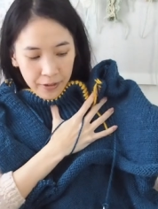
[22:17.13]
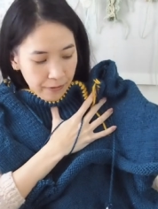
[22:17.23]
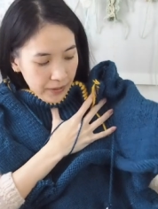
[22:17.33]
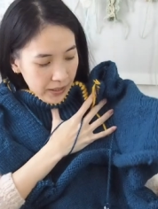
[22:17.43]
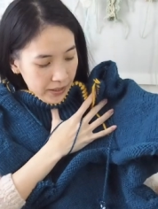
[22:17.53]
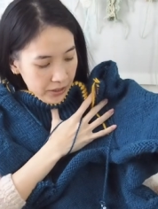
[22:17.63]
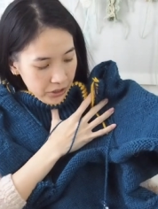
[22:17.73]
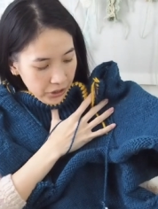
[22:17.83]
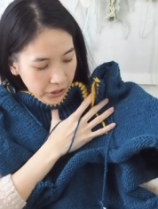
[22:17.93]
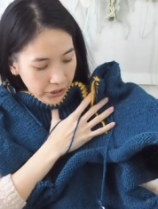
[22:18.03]
fitted.
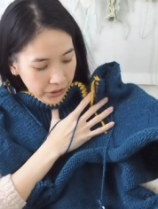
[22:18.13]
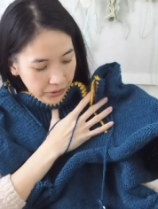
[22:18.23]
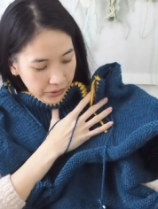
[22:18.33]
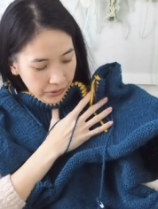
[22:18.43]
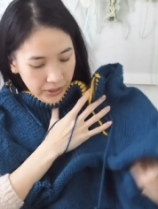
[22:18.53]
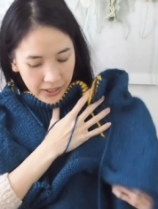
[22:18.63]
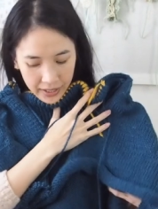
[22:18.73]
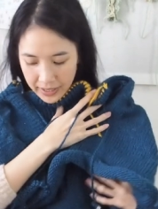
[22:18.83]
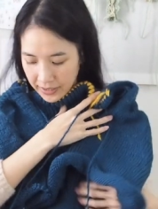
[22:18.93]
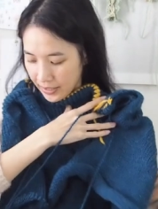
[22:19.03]
So yeah,
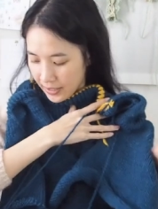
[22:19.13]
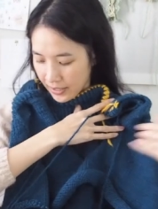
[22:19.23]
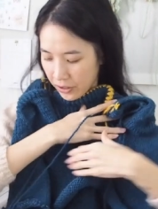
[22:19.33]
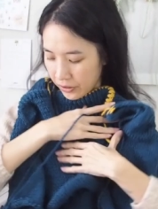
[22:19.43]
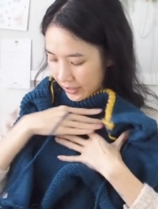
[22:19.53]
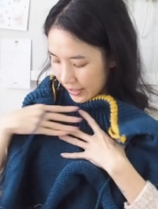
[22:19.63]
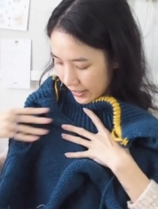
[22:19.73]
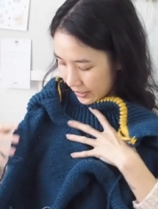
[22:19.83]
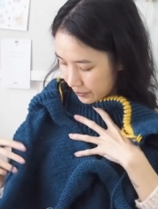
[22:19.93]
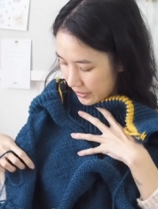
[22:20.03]
I did start on the
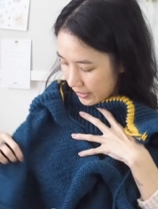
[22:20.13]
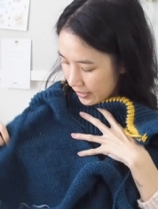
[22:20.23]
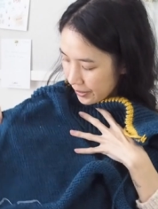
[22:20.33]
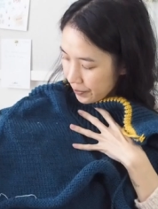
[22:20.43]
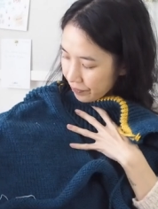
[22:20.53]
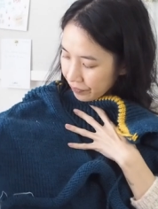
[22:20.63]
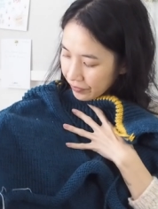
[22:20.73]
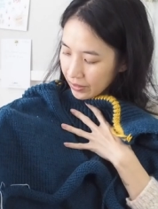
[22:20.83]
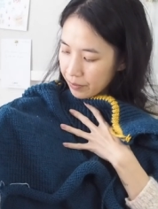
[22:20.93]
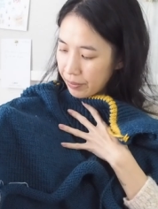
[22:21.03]
arms here,
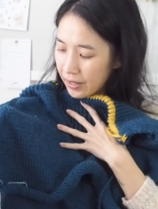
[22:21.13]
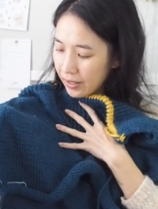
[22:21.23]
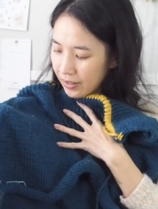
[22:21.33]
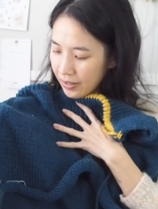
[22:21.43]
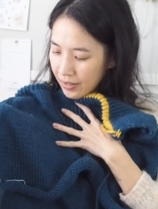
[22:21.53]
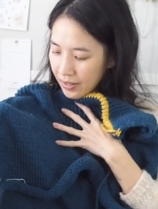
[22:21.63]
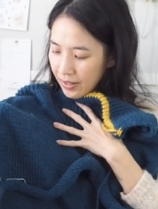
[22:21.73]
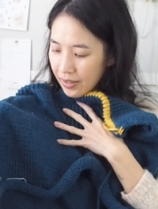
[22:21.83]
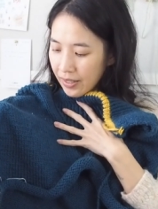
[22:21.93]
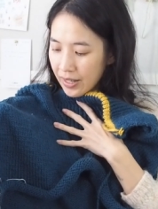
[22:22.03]
but
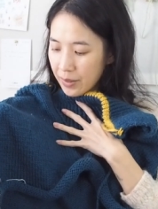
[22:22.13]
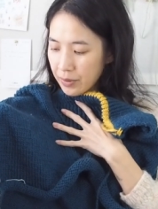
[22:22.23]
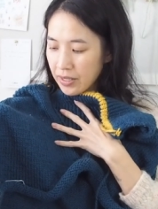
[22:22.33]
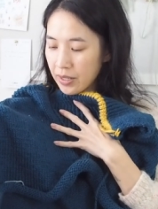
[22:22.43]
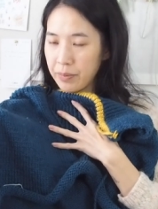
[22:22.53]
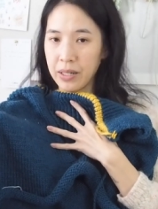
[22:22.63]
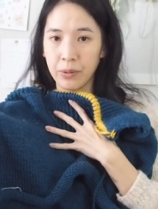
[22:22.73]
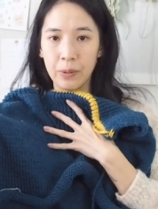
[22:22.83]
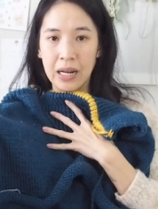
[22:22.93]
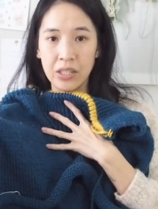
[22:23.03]
the arms ended up being
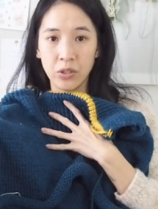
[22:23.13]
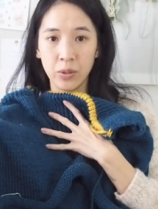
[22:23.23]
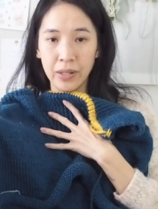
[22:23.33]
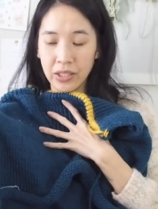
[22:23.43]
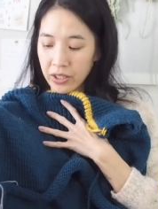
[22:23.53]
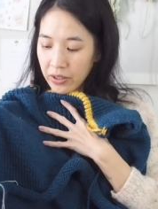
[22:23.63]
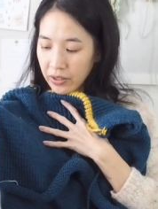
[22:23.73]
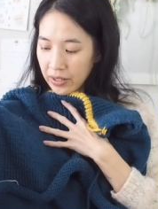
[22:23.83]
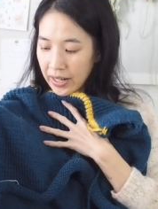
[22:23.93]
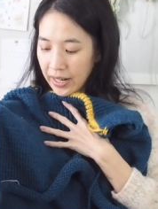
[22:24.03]
way too big. So
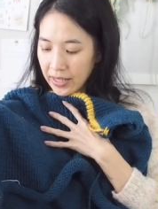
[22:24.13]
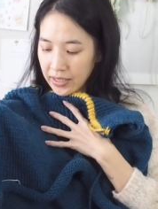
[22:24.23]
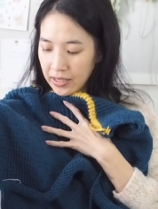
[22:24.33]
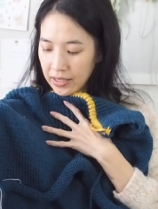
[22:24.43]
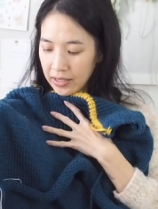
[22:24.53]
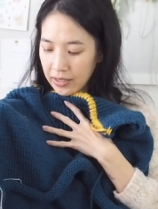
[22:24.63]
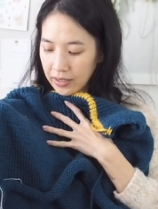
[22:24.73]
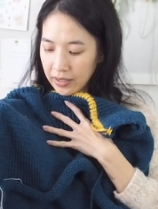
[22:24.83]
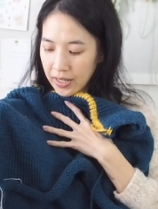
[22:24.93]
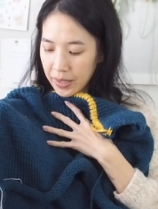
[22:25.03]
I had to
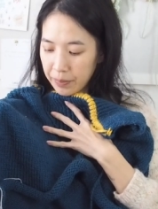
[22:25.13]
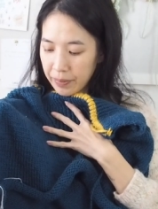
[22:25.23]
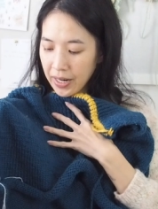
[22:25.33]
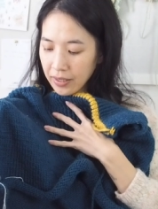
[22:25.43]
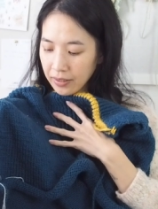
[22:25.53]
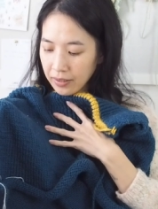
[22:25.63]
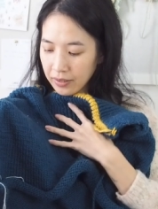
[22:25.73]
cut back